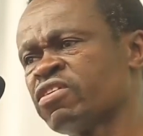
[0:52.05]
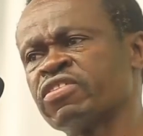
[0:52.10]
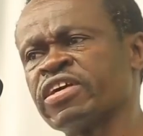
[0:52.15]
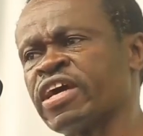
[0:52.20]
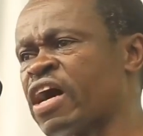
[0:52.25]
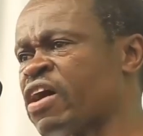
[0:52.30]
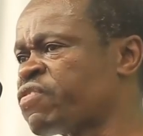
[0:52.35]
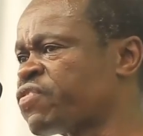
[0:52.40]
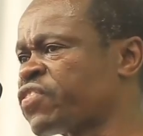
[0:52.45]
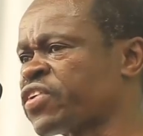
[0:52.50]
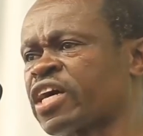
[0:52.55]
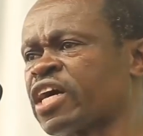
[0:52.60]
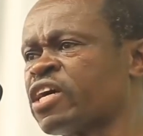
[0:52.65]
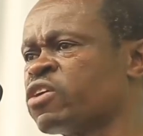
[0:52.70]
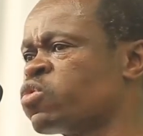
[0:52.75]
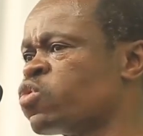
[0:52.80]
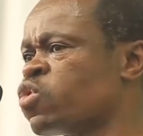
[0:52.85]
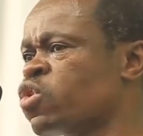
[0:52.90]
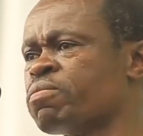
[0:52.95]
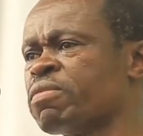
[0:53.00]
The
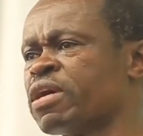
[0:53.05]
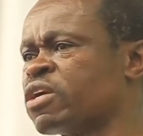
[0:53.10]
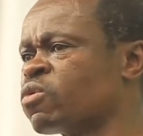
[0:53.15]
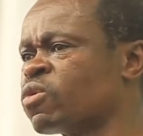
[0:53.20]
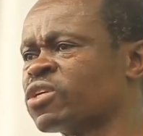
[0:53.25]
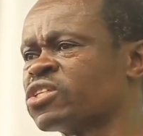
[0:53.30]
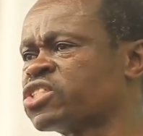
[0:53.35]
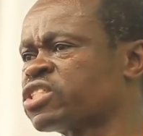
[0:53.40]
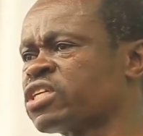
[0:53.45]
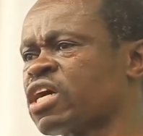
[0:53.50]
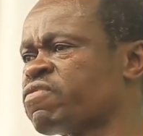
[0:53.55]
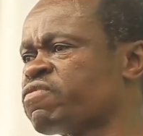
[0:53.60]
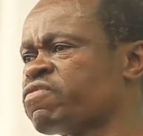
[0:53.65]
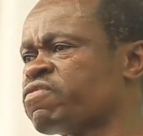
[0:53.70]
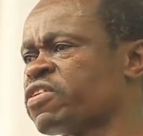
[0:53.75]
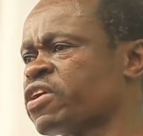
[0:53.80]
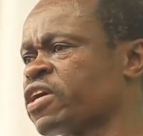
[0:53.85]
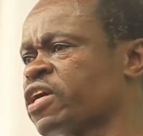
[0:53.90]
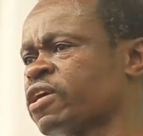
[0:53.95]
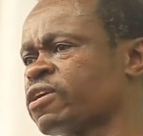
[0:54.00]
African woman was
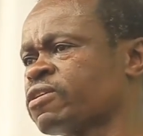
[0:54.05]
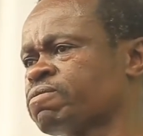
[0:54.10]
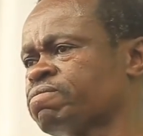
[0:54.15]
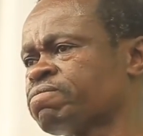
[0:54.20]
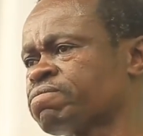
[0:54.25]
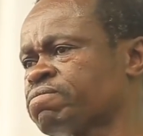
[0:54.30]
suffering.